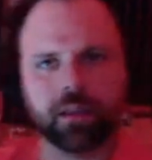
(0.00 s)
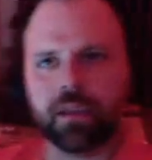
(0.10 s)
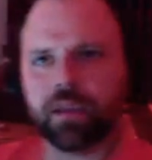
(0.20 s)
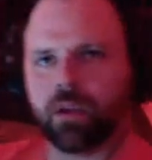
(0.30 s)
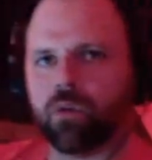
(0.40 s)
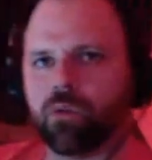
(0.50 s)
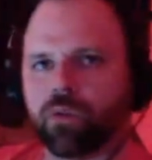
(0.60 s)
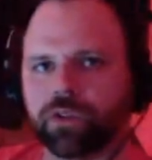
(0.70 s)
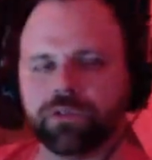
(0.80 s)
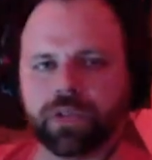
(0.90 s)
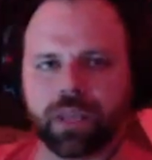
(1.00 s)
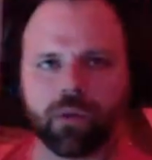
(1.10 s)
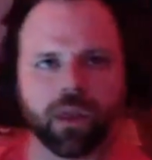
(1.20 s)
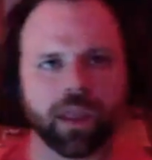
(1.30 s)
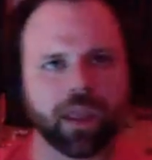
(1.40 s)
you take
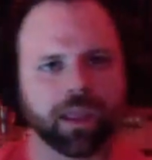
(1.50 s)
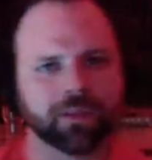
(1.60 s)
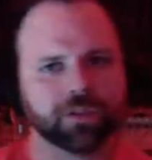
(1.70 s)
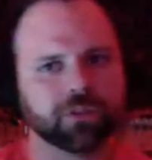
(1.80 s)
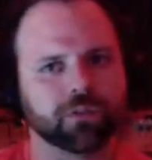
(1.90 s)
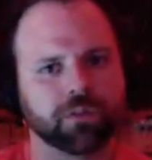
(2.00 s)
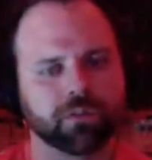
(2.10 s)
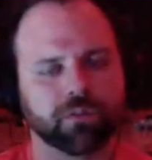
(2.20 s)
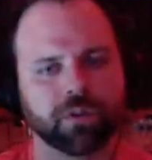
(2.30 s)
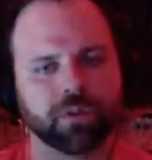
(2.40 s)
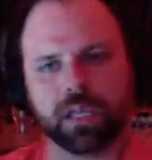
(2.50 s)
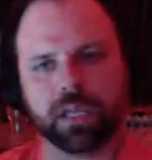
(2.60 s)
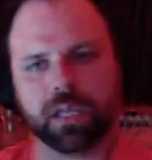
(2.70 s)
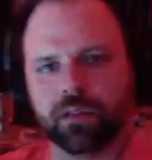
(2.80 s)
away 2 or 3